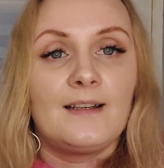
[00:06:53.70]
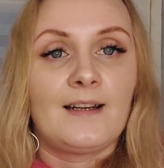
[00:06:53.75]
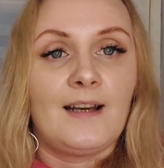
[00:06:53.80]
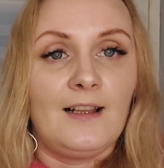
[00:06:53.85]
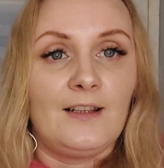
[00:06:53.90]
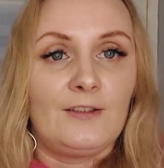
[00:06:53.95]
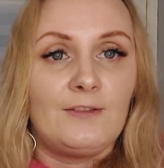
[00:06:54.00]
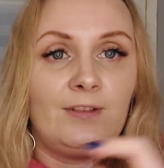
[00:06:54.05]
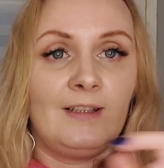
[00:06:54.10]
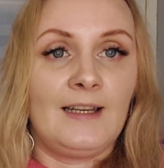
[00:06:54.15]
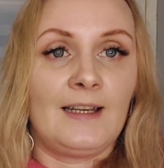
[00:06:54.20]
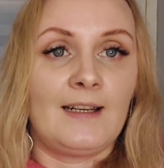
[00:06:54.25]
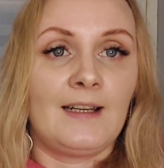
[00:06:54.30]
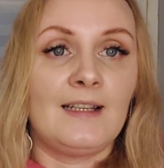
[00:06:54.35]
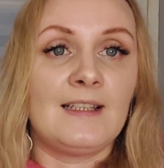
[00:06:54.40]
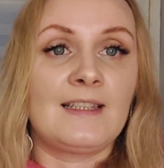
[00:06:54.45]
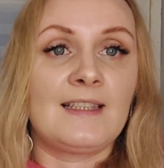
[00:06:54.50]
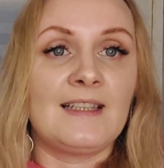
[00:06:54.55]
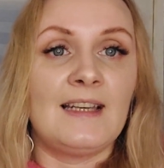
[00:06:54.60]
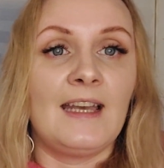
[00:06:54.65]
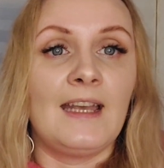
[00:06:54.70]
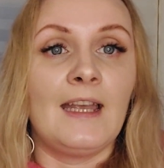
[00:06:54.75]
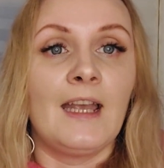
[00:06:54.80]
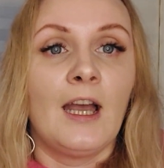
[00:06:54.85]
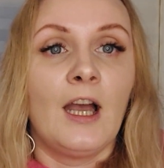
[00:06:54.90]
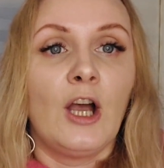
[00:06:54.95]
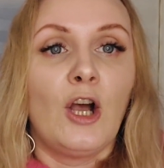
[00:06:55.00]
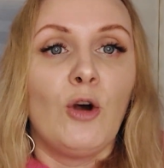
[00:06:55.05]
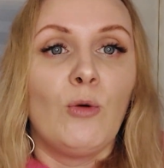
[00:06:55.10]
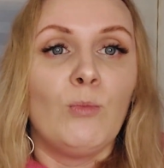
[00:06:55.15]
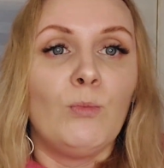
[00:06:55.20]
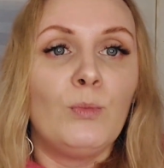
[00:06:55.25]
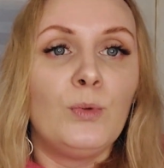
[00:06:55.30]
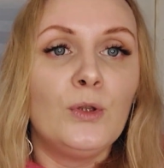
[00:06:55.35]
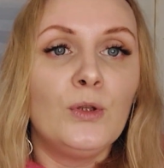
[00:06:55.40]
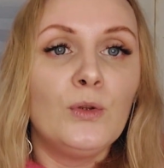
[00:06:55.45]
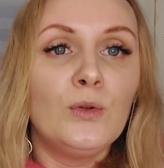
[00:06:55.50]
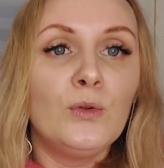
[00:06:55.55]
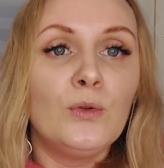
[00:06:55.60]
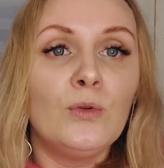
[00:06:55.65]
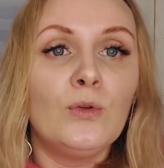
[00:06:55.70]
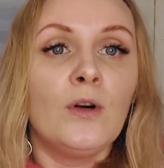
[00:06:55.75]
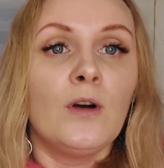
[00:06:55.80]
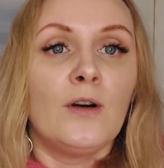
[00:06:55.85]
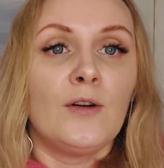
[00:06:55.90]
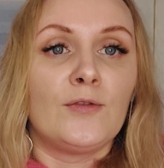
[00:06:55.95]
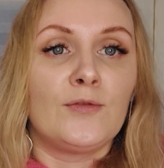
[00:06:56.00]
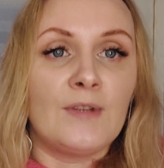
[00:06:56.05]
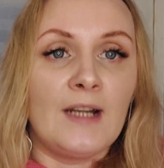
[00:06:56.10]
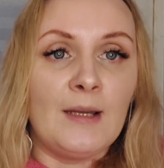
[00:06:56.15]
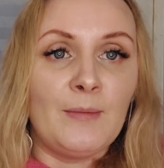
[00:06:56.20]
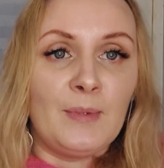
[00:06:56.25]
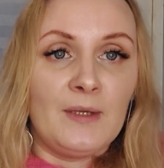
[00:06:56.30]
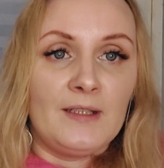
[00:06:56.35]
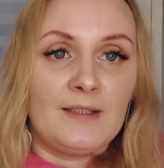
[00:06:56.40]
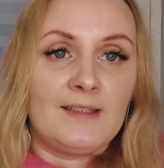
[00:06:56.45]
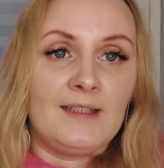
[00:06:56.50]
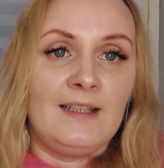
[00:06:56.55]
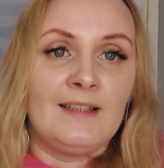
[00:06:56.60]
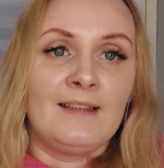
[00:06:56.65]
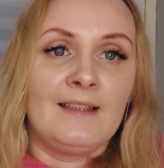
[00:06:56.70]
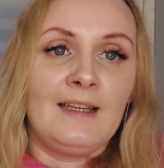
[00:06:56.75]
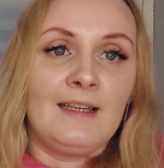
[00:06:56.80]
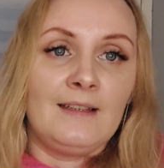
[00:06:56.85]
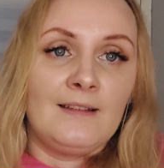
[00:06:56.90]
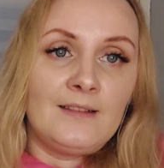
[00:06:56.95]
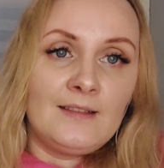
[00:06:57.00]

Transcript: color. Like I say, blue rabbit, and